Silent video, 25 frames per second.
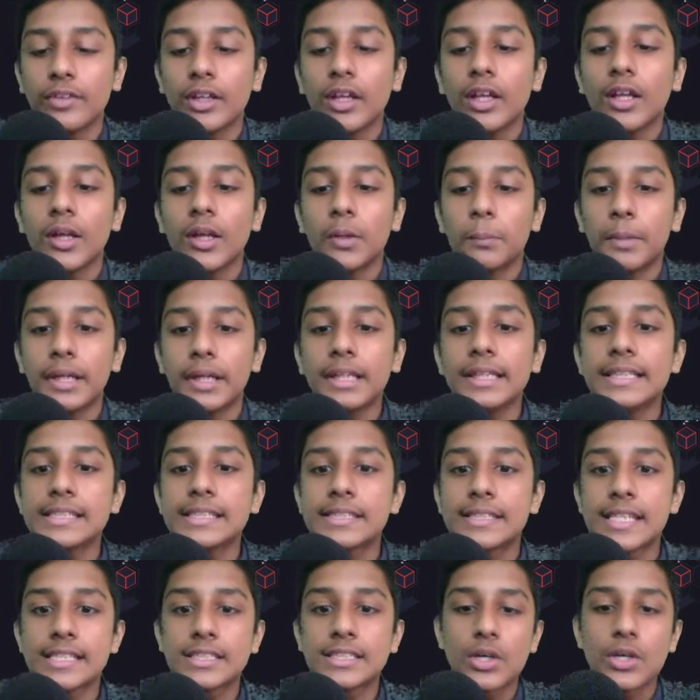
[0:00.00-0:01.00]
Well, he
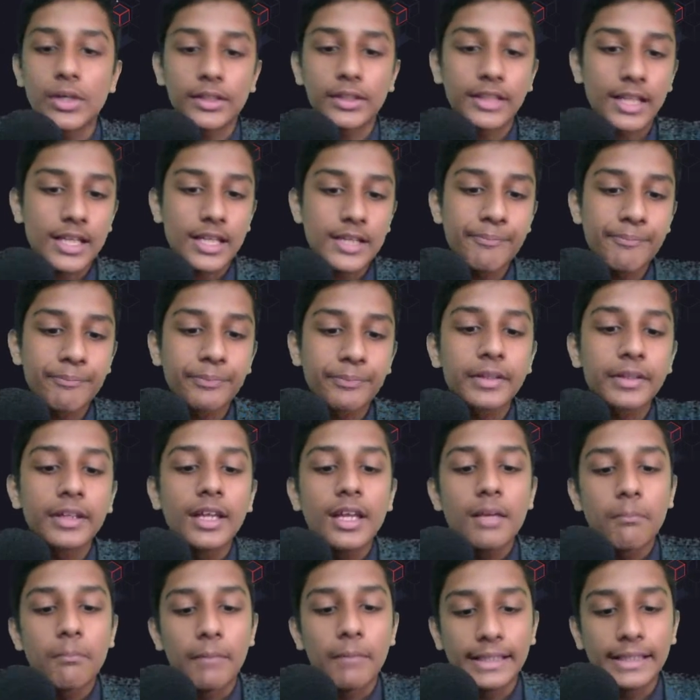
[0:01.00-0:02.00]
says, okay,
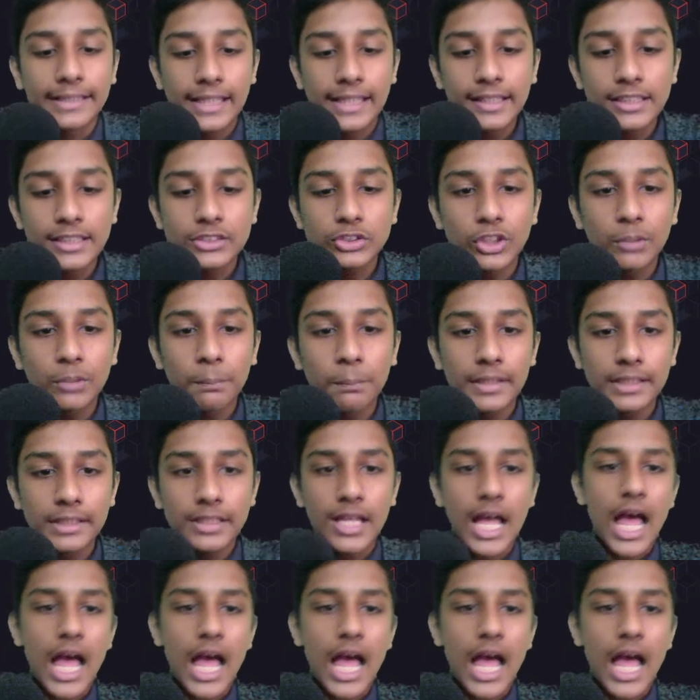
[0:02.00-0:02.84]
my king is open,